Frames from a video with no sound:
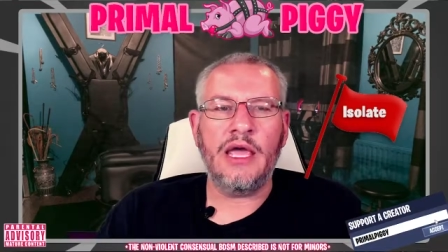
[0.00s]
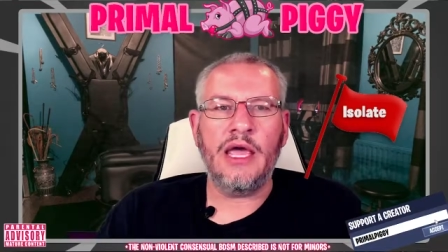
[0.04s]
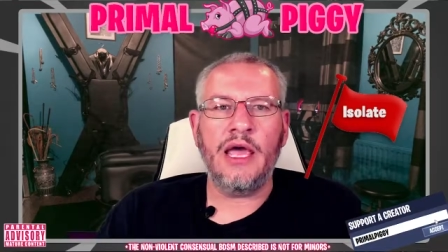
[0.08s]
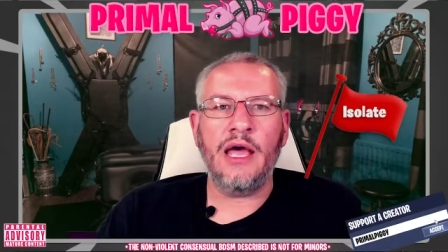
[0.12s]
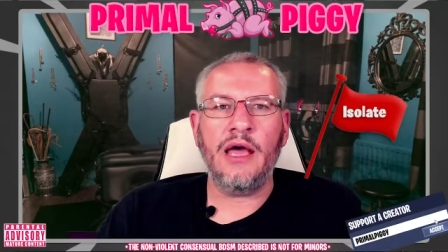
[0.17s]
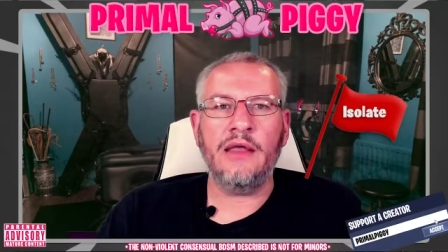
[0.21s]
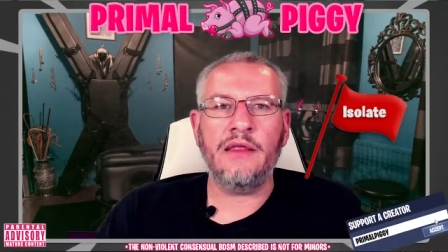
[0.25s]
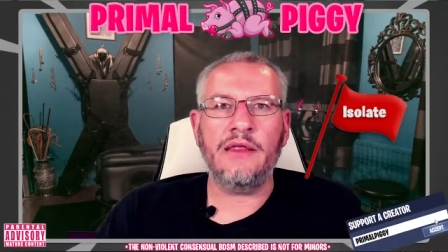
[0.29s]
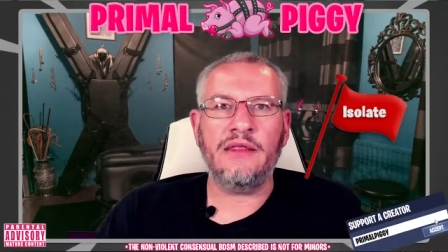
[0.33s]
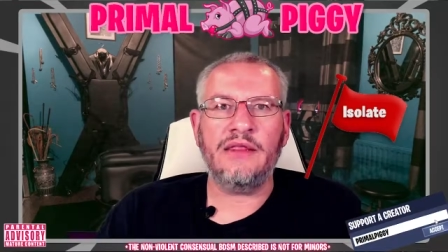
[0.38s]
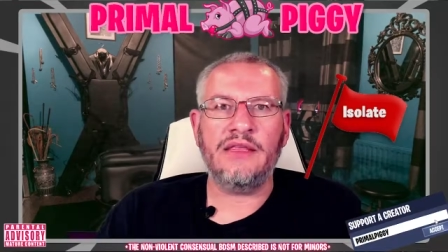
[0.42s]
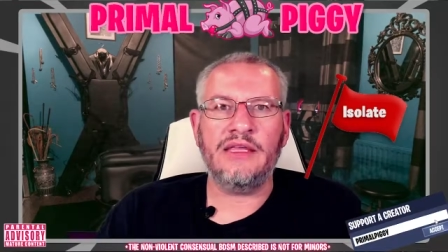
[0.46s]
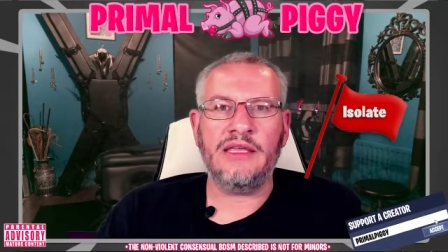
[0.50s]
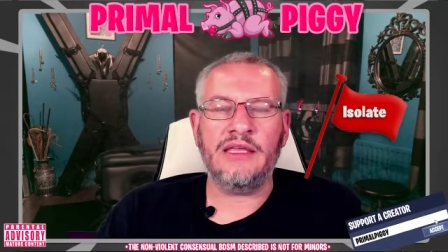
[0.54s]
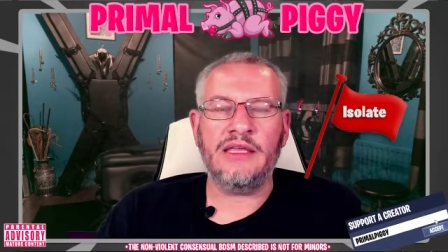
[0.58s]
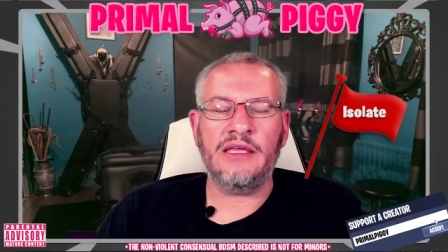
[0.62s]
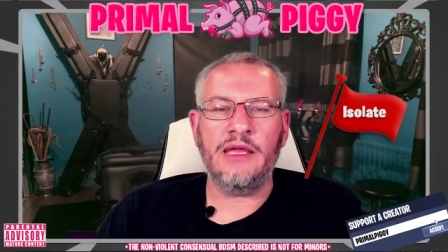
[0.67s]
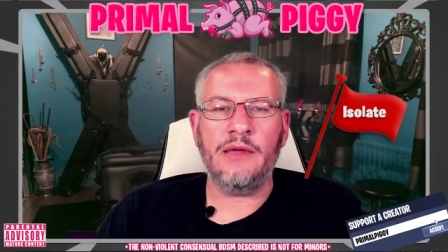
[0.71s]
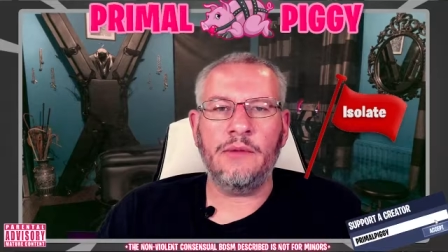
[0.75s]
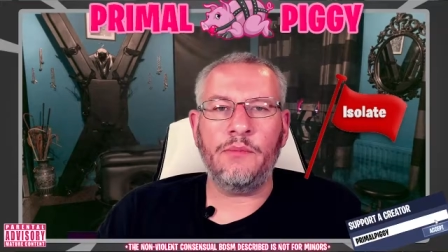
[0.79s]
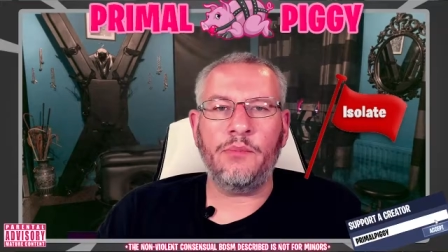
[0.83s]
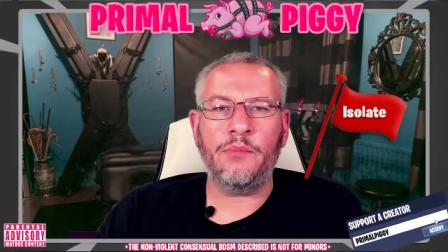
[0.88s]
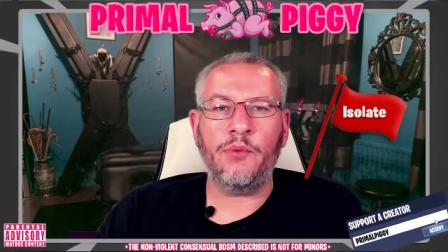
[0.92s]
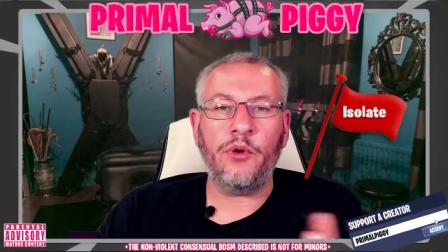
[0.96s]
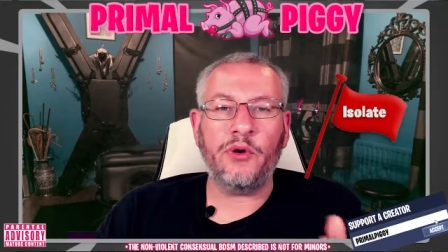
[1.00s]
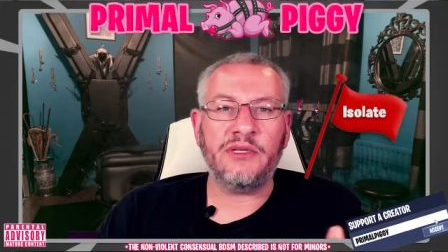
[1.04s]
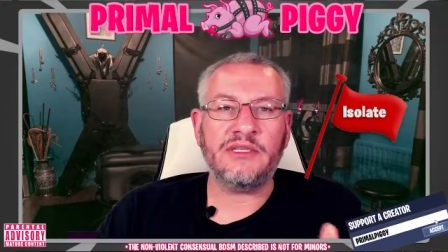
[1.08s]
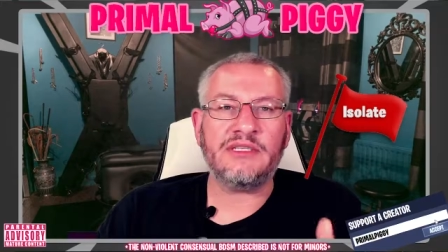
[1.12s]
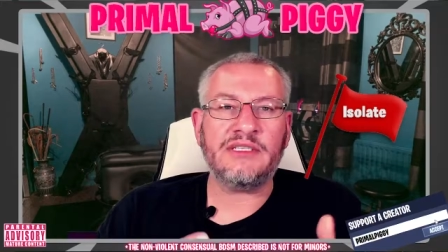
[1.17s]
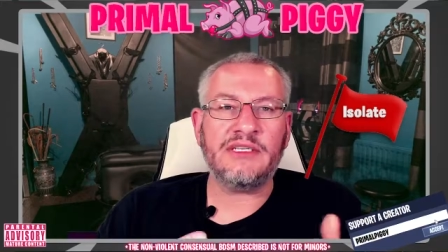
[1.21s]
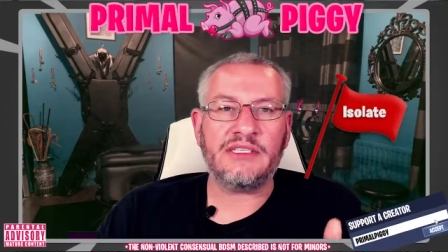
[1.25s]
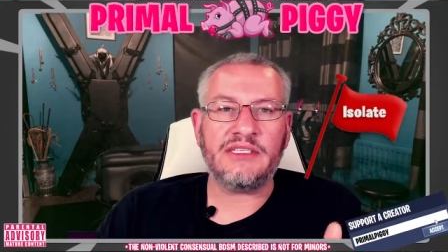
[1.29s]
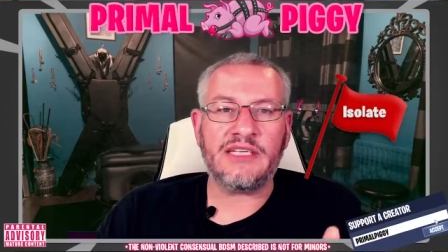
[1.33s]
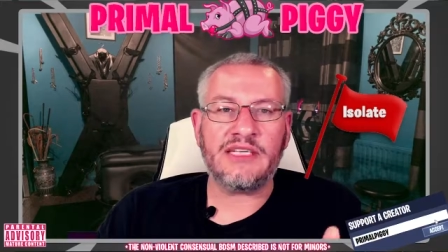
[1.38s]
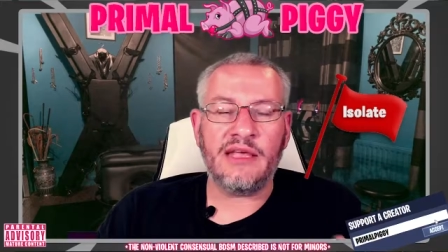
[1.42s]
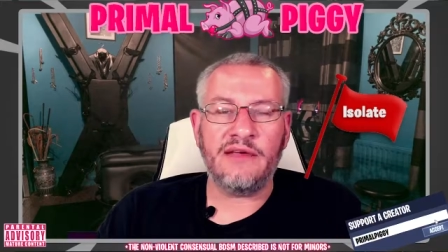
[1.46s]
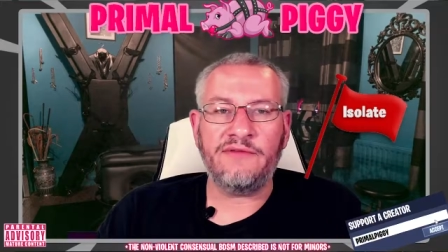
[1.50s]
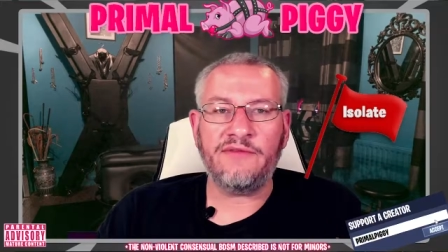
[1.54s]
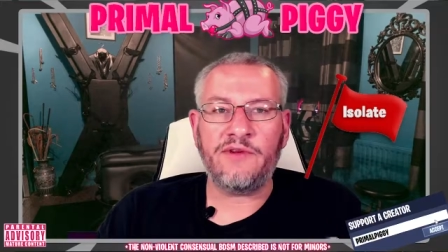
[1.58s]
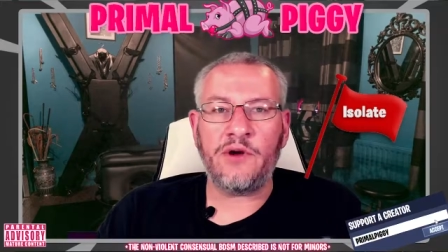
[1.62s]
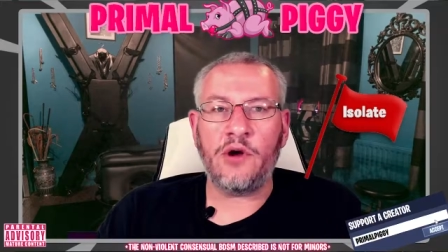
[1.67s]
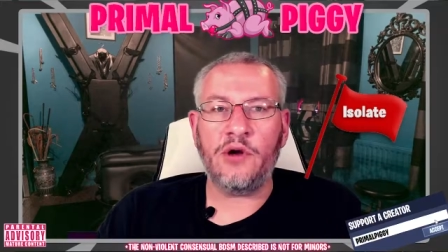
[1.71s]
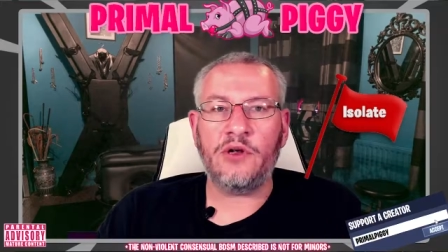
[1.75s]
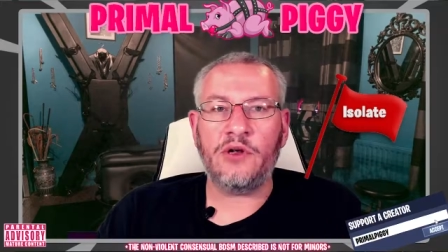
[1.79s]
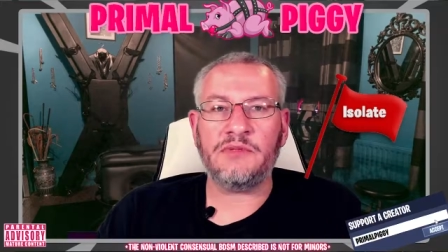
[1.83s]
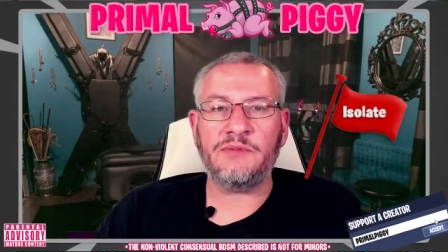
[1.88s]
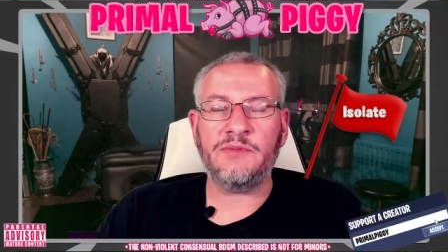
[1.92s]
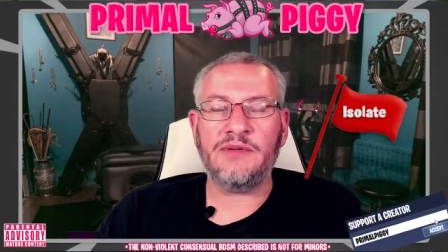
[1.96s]
uh, the importance of safe
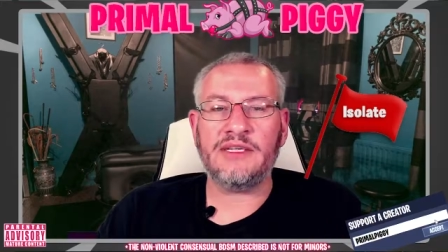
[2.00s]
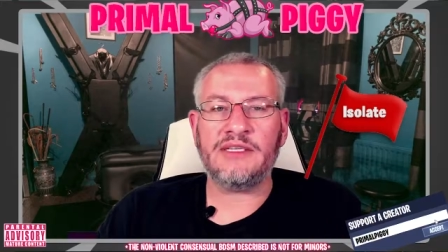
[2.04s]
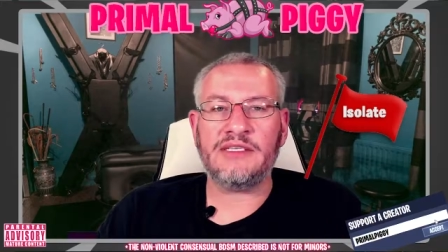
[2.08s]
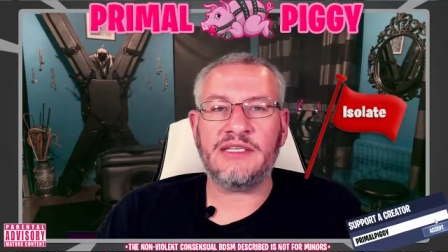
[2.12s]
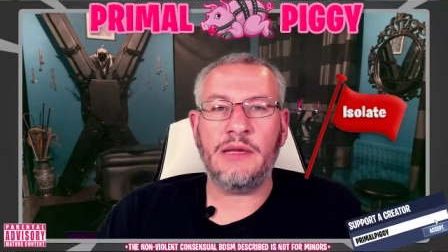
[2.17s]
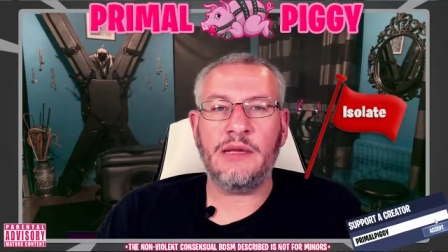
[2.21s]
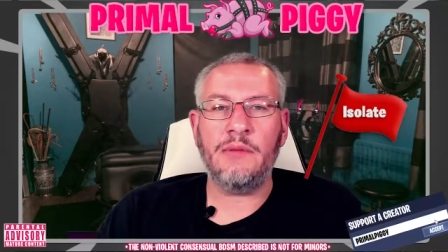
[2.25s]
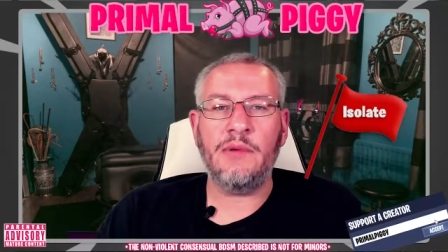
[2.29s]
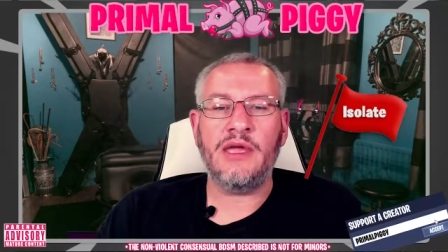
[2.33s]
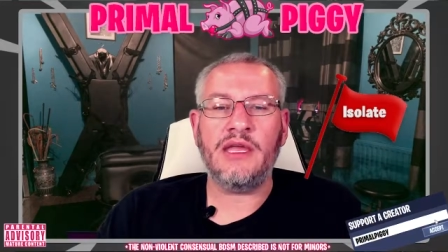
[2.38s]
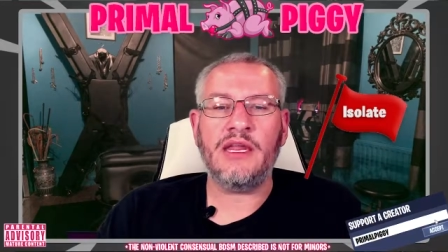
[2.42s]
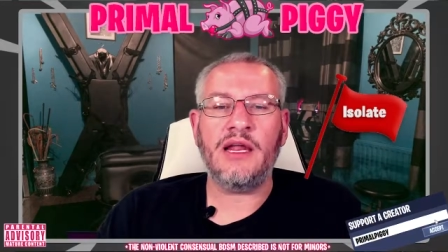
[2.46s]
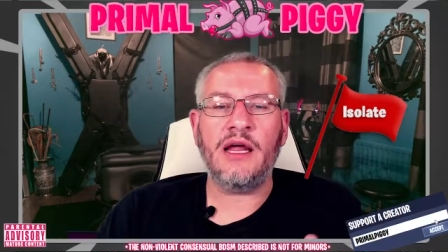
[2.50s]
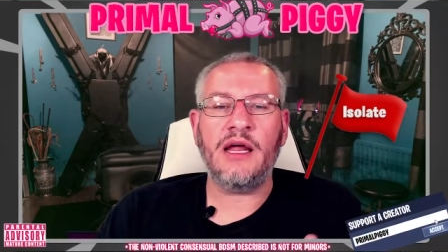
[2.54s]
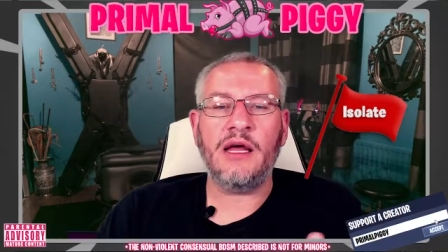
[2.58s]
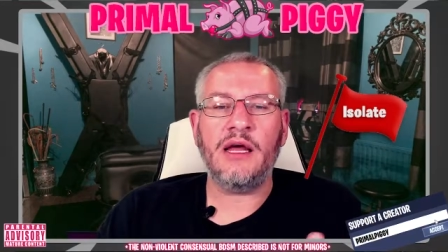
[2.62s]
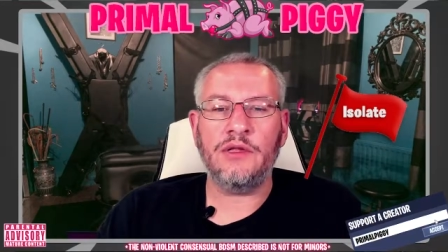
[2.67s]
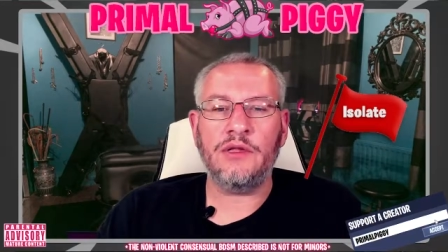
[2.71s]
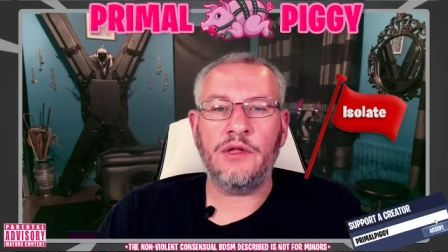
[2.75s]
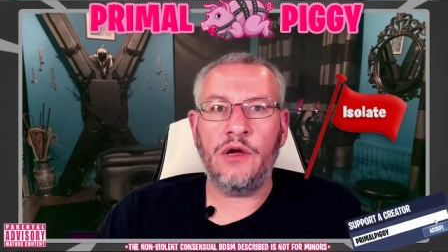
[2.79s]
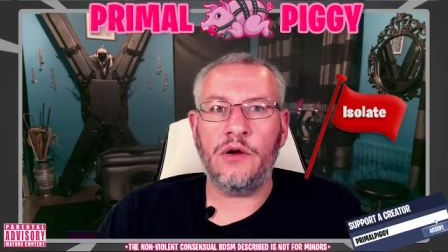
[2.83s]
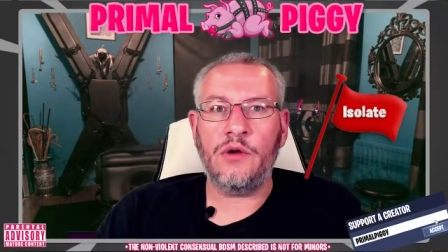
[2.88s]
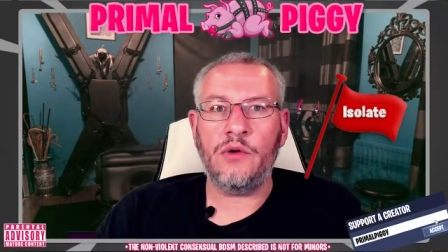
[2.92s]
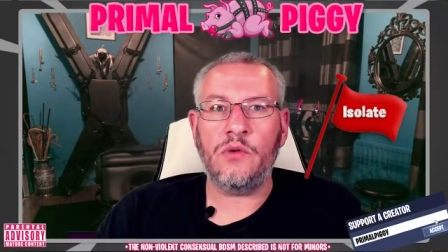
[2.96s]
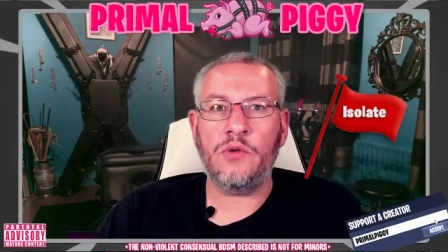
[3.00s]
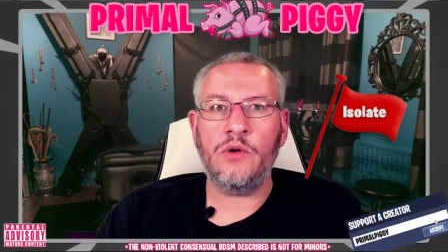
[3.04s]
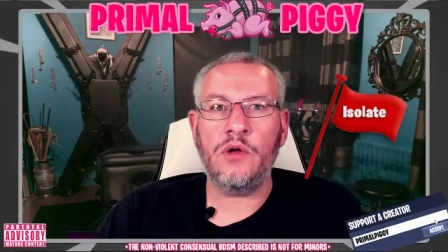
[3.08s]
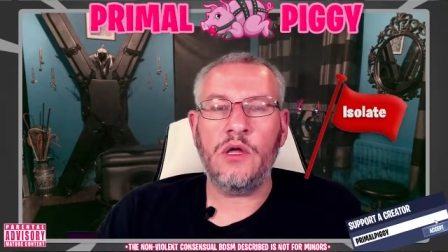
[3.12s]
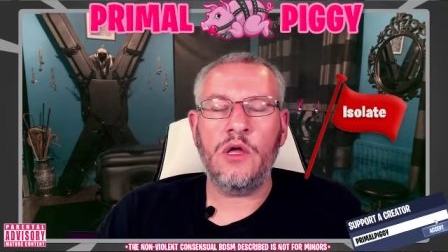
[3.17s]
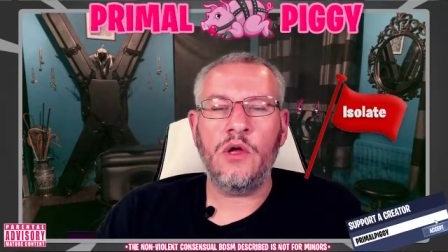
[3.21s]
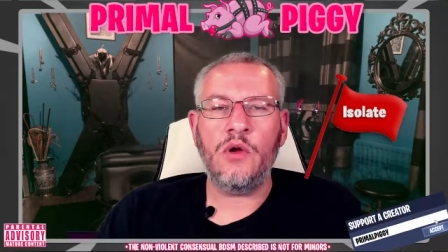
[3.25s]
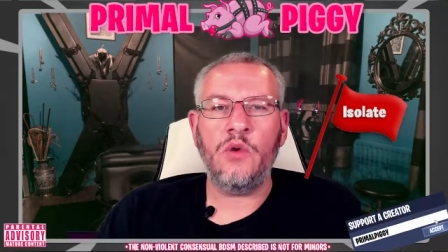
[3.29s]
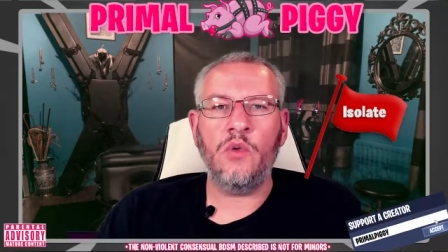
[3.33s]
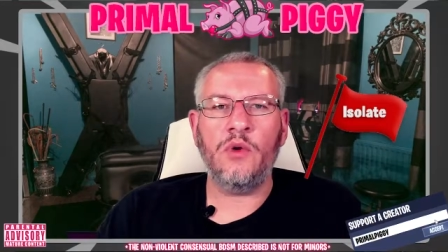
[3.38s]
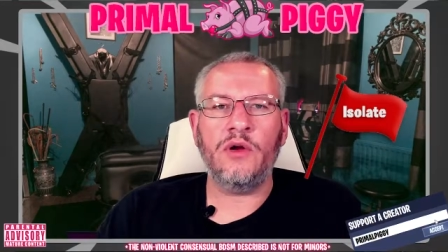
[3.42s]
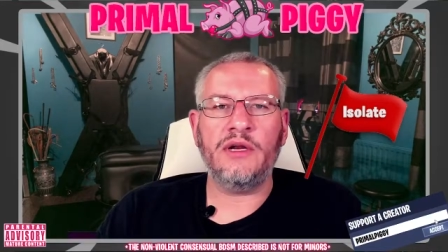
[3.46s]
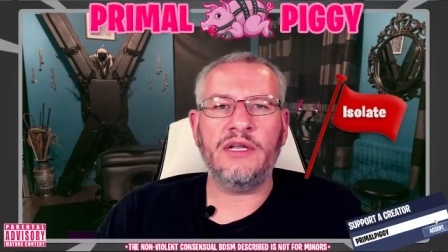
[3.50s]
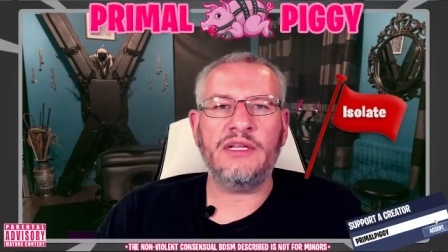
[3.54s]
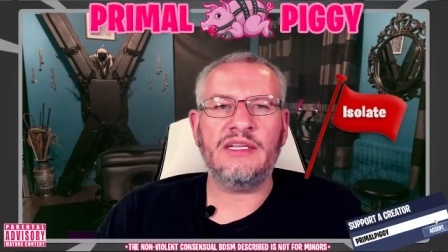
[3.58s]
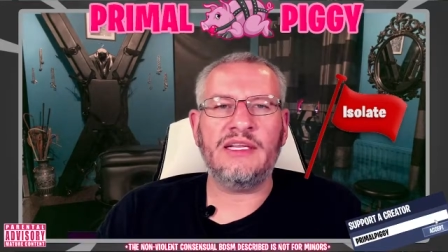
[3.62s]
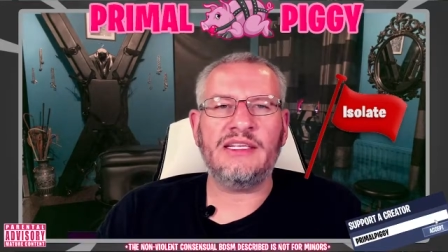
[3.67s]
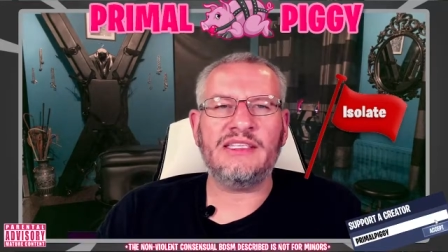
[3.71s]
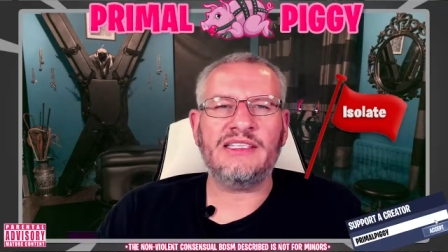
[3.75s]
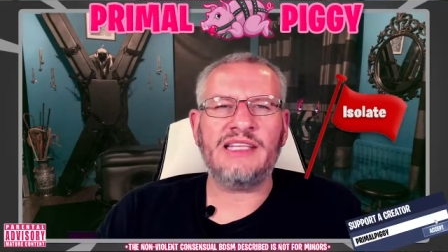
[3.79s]
calls because they may not know what it is.